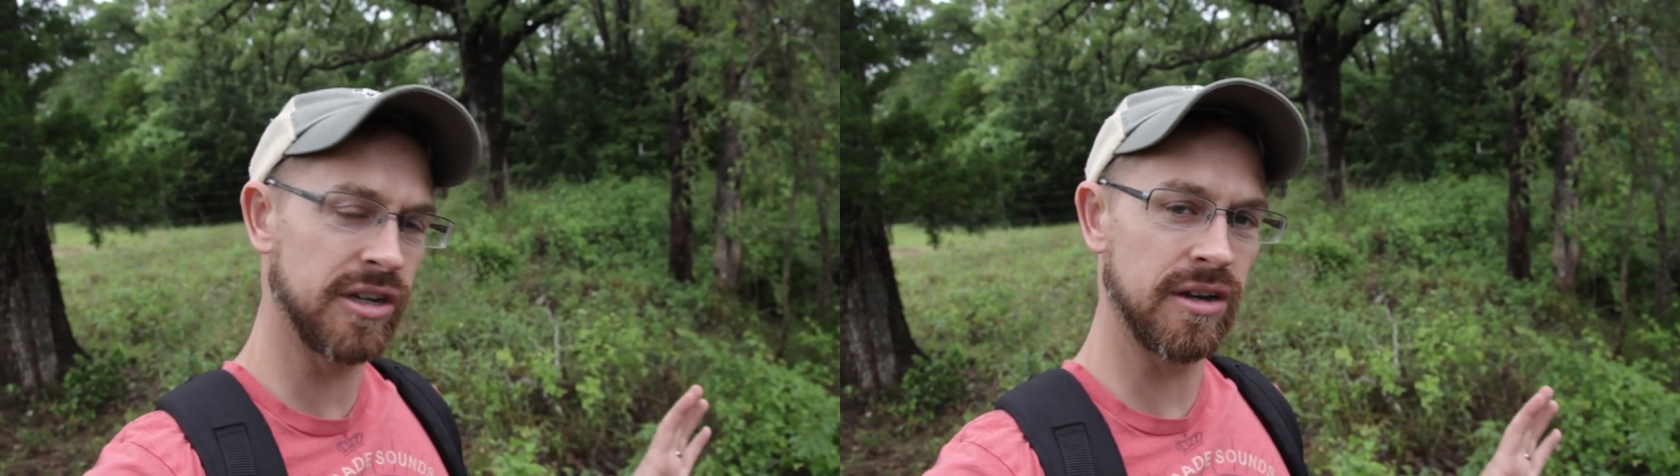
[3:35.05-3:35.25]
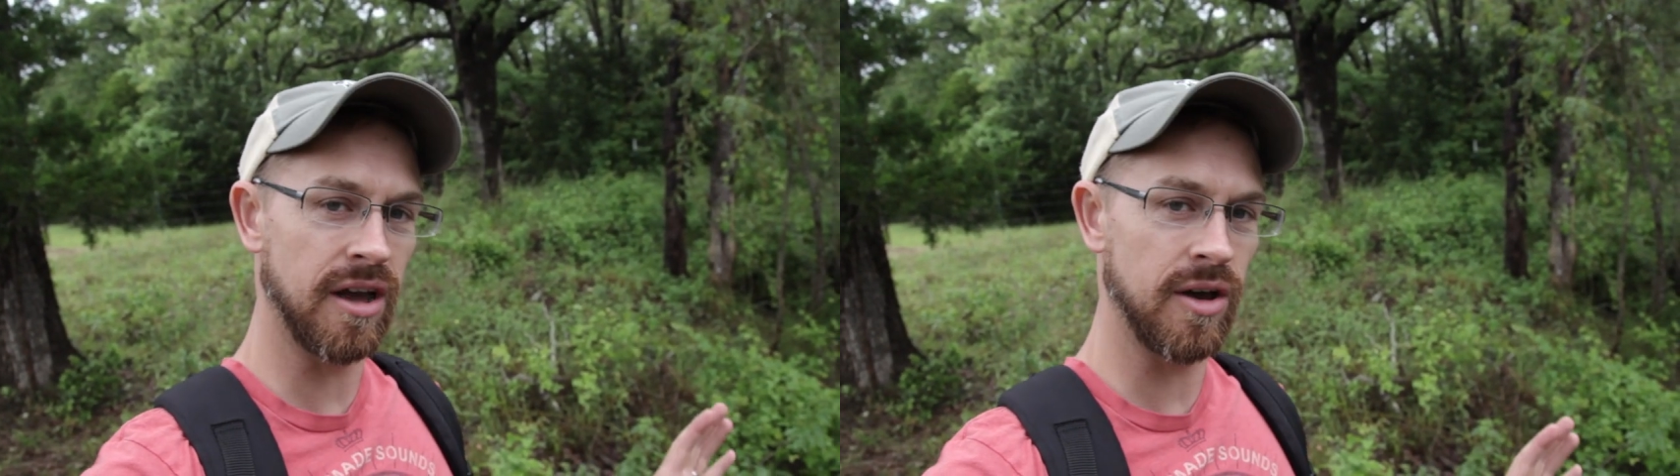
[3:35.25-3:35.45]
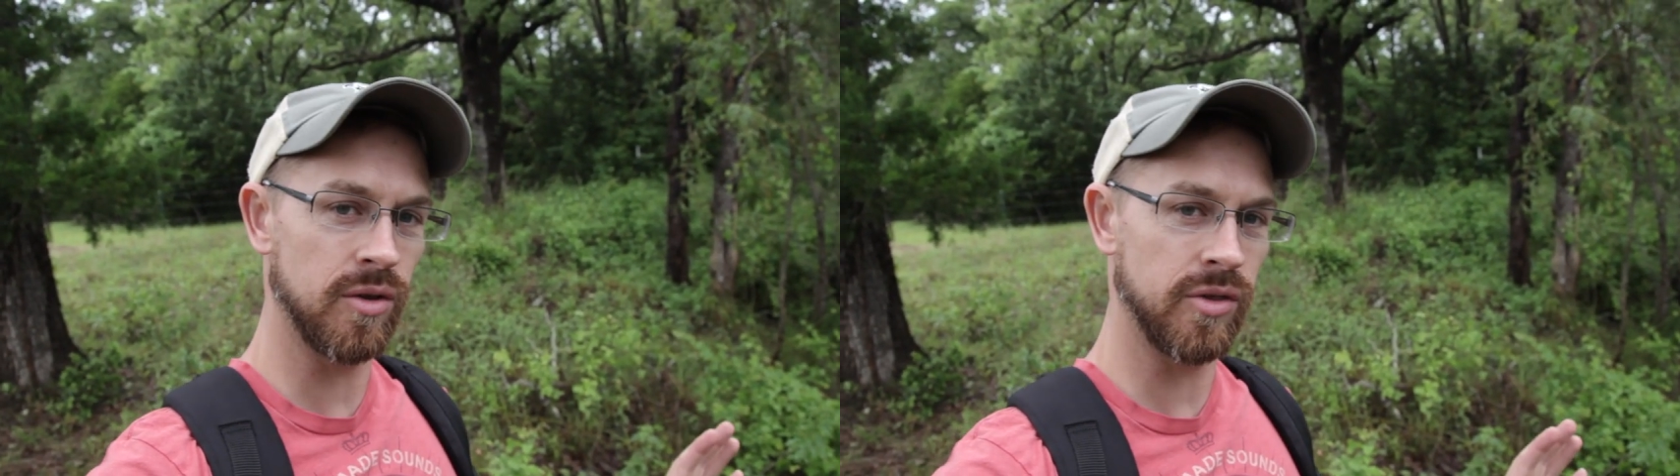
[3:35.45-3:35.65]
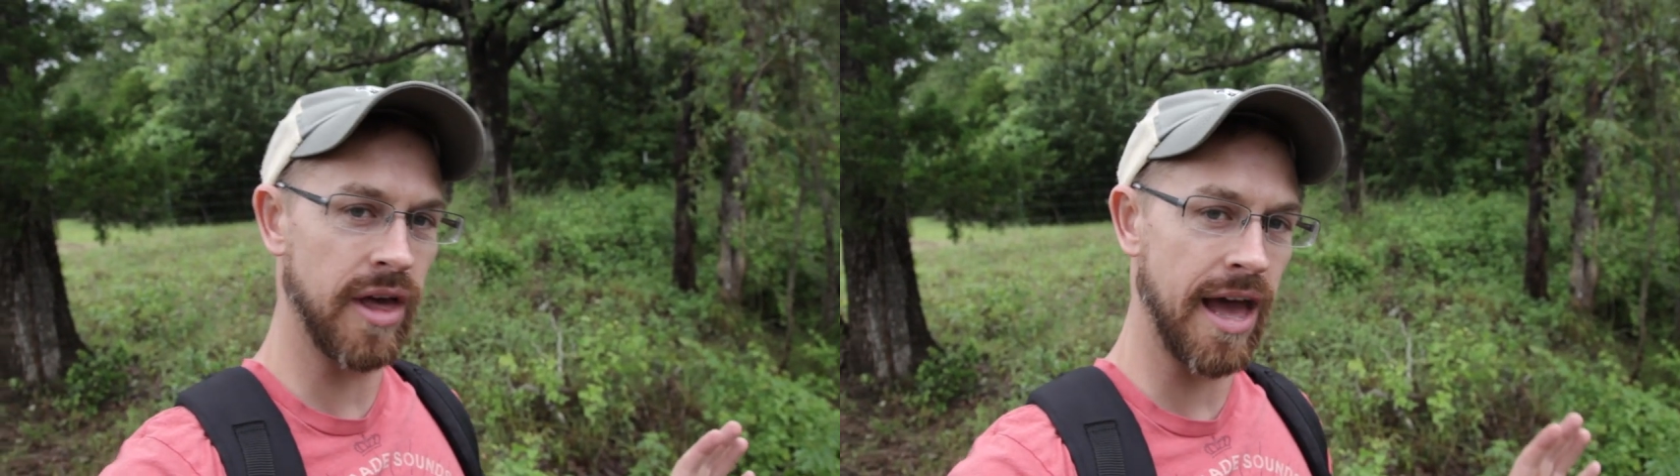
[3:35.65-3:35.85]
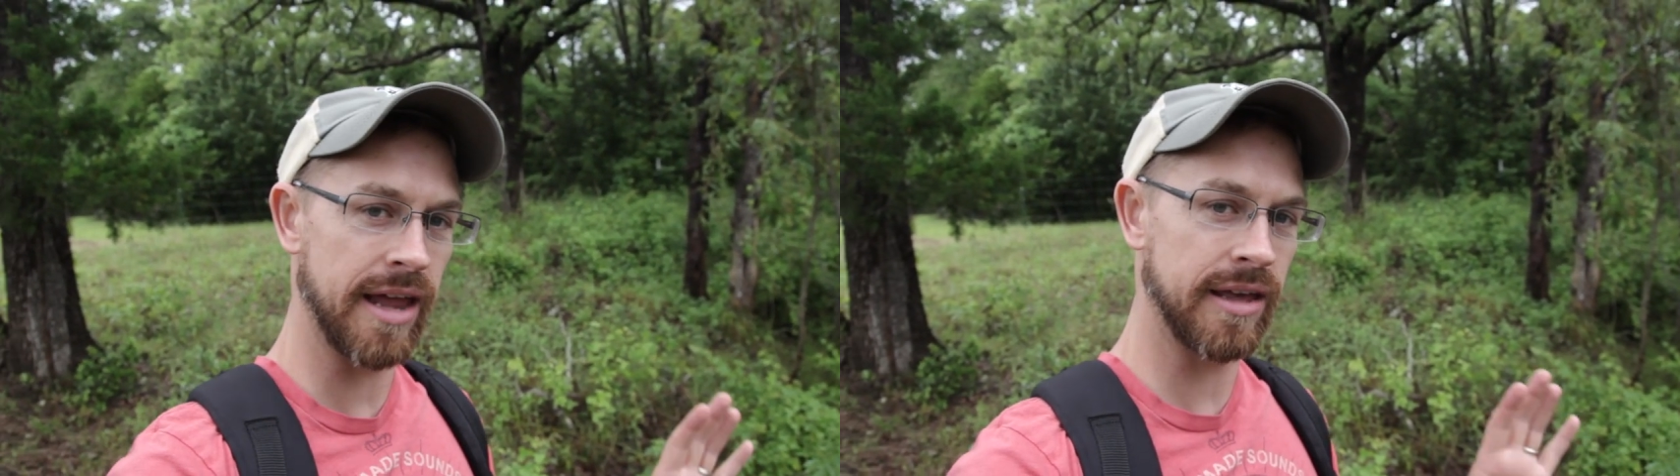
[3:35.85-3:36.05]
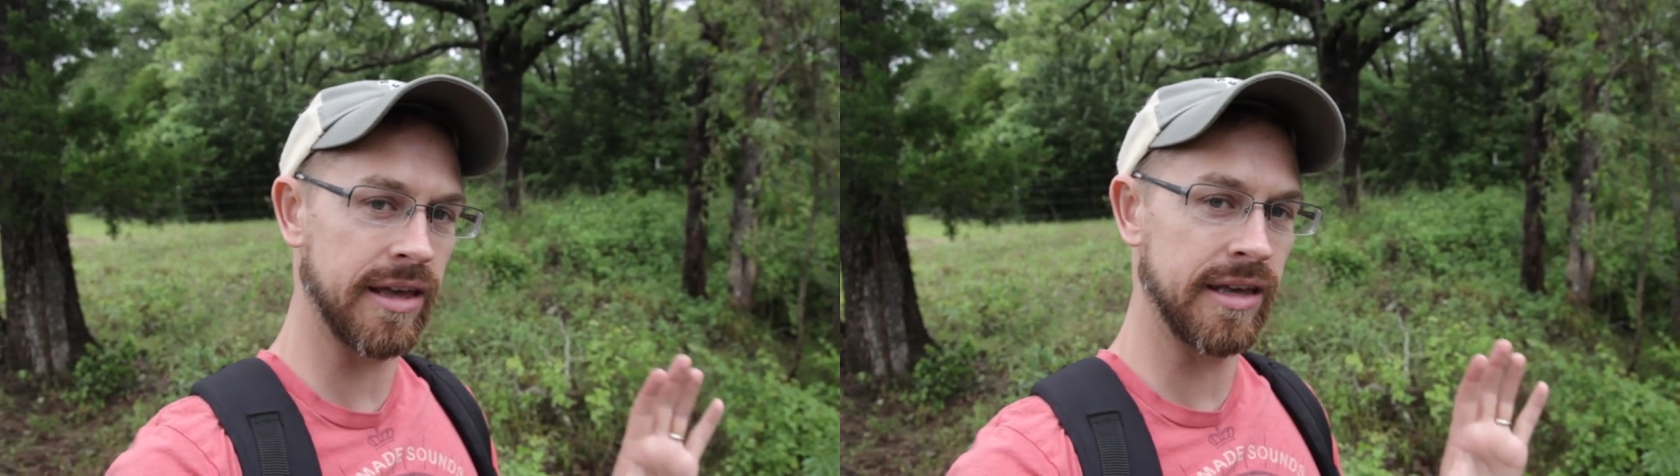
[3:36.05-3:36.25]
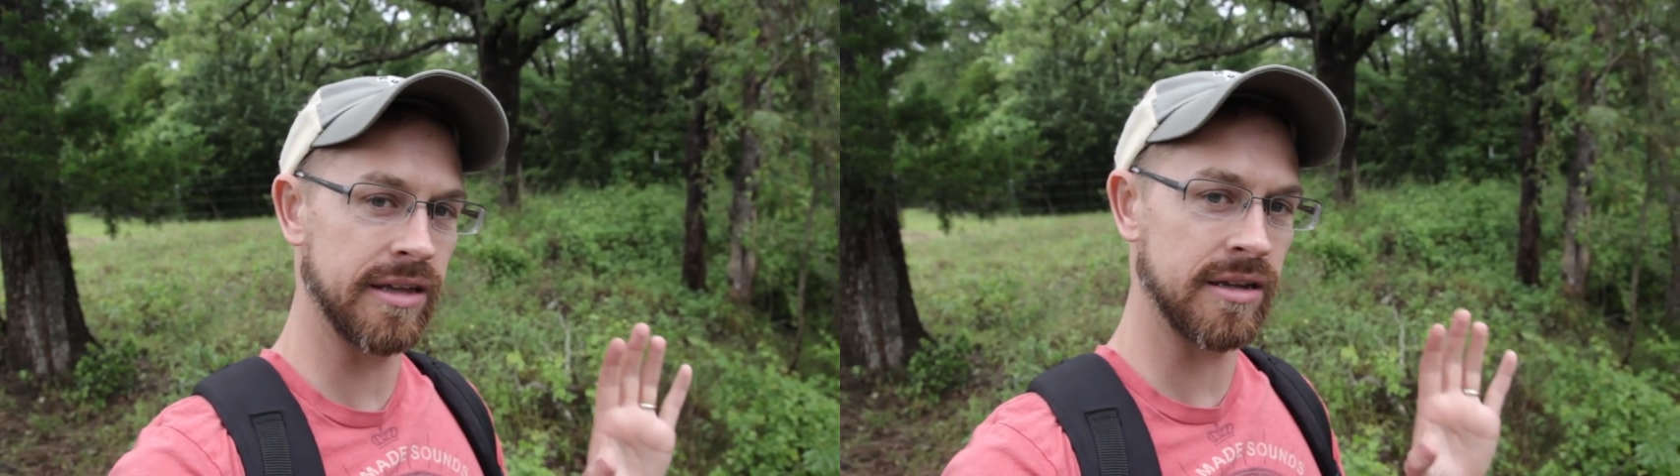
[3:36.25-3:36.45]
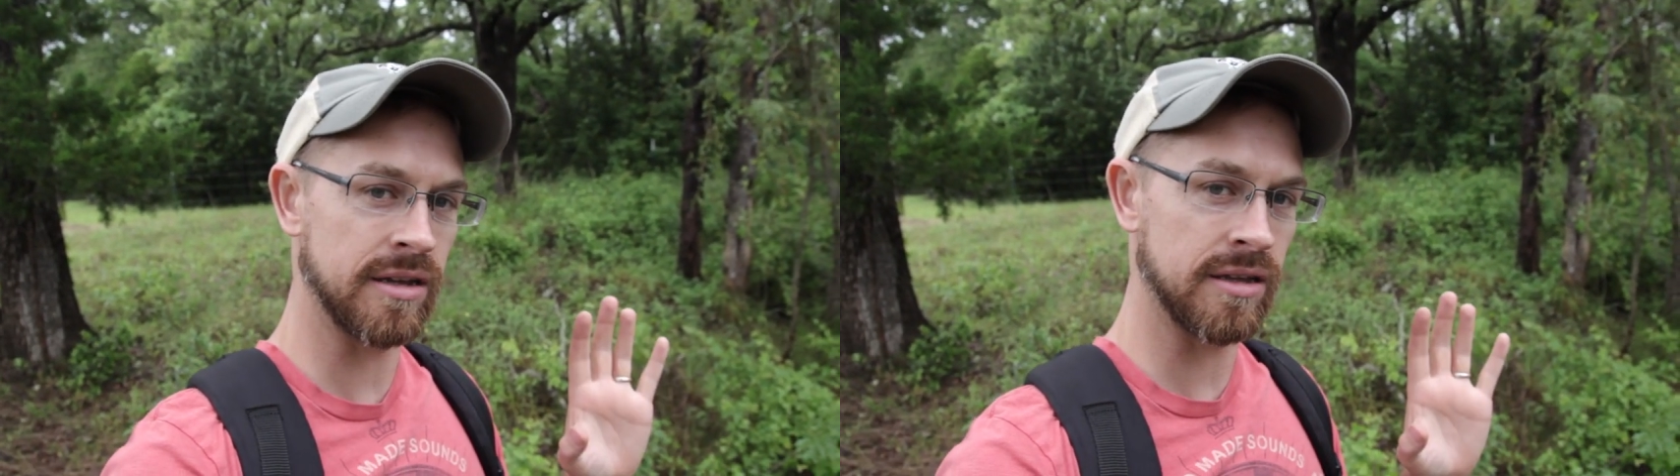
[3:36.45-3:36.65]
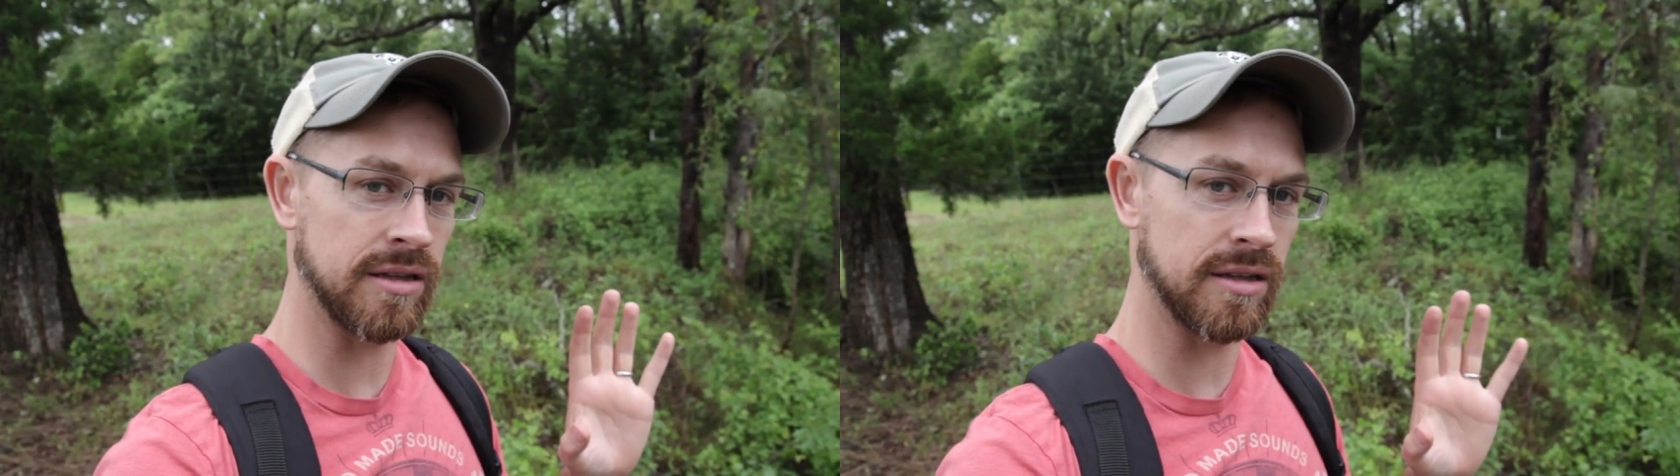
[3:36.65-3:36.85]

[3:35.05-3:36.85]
to know that in